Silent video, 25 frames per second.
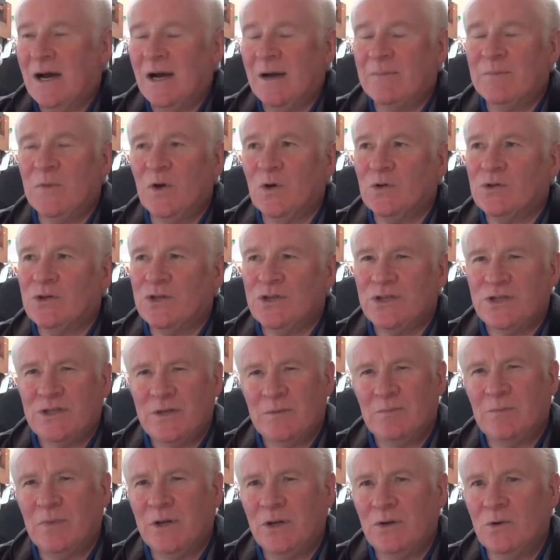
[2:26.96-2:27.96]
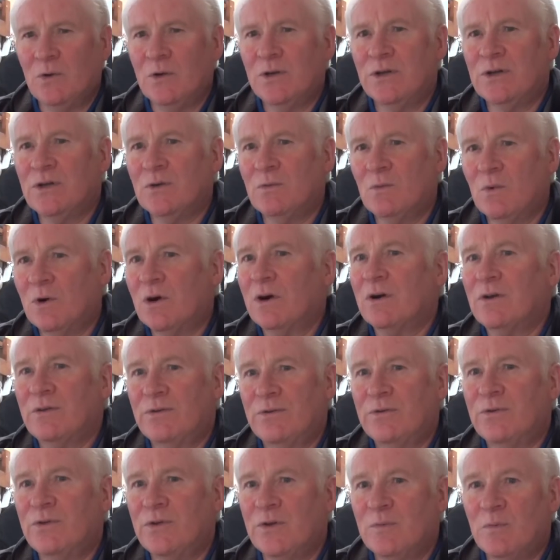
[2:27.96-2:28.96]
I'm not just simply going to work
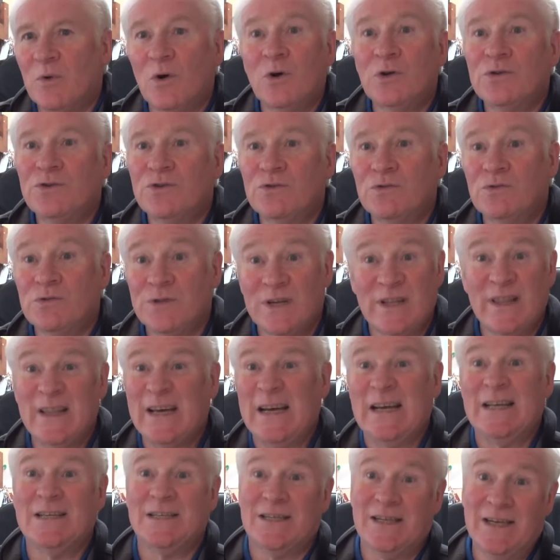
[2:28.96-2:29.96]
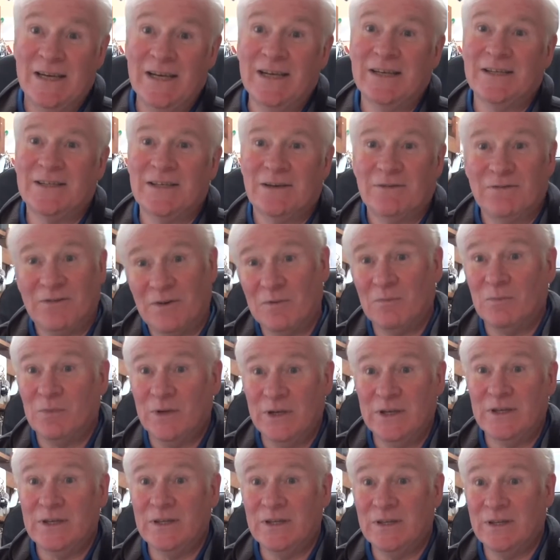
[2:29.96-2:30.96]
through the modules and that's it, I've
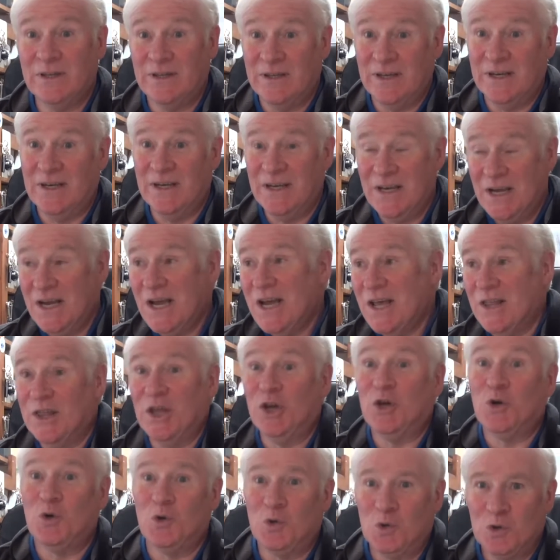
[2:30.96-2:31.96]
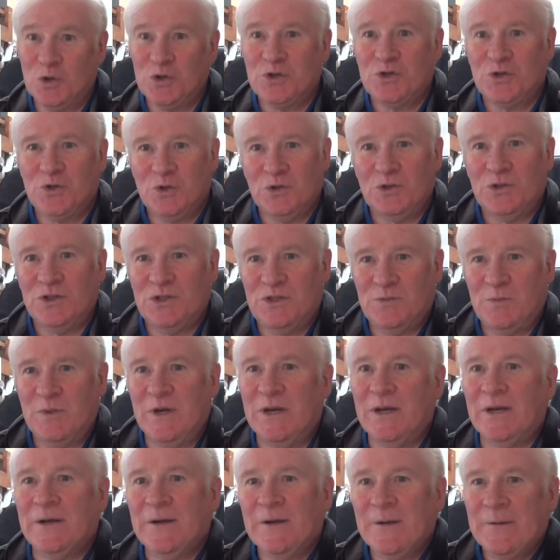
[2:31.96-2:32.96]
completed the course, so to
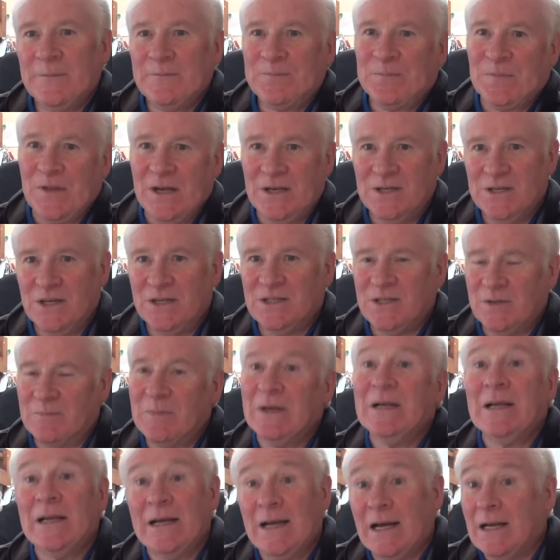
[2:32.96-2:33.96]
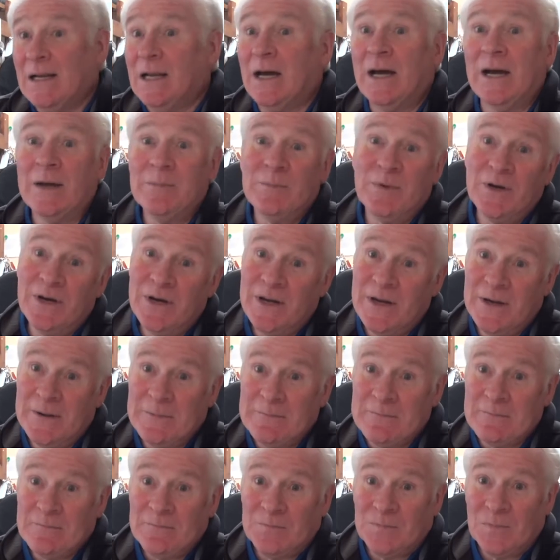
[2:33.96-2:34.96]
speak. It's a bit like a library,
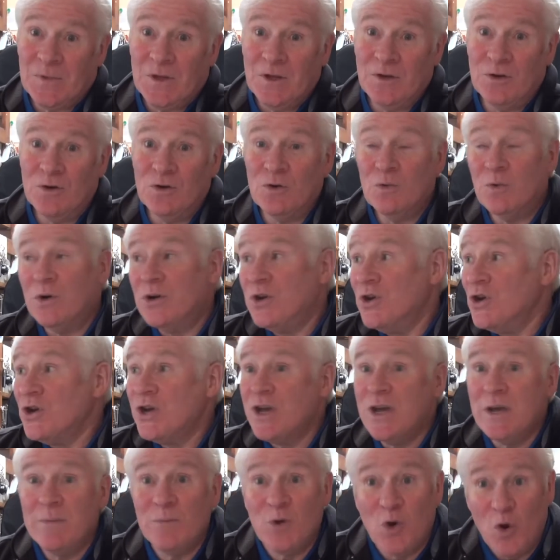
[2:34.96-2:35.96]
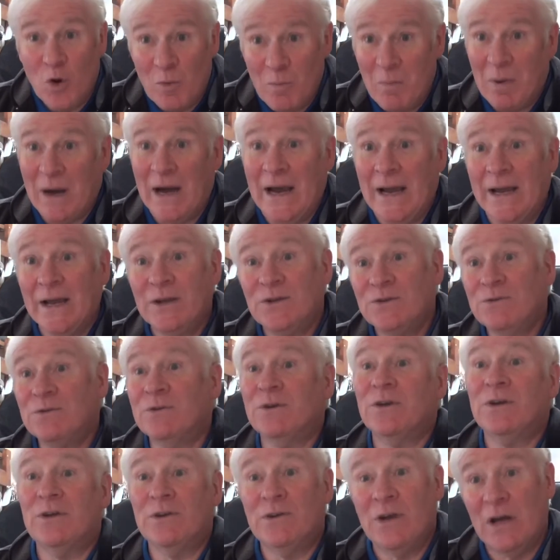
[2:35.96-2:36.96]
where you keep going back
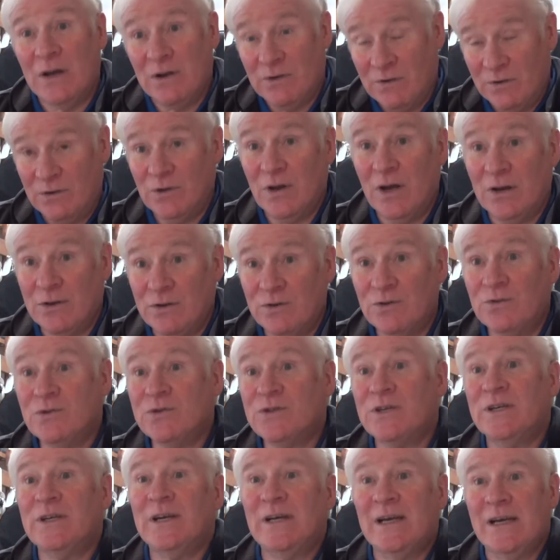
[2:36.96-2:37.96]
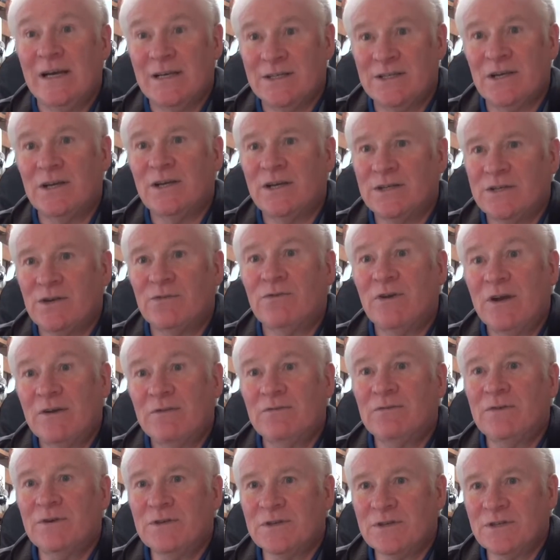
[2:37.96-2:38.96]
to it and using it as a
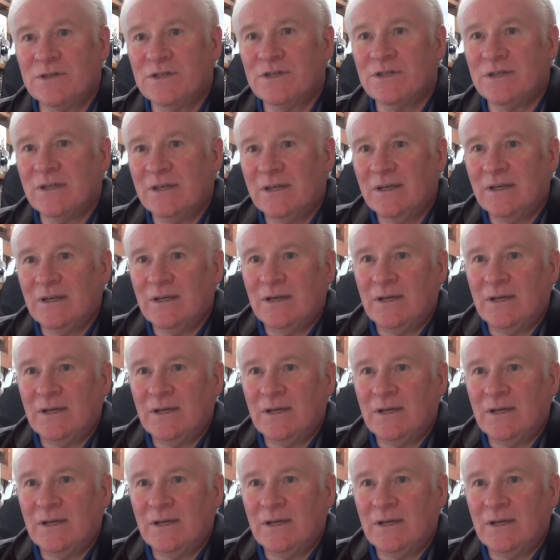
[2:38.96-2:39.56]
reference.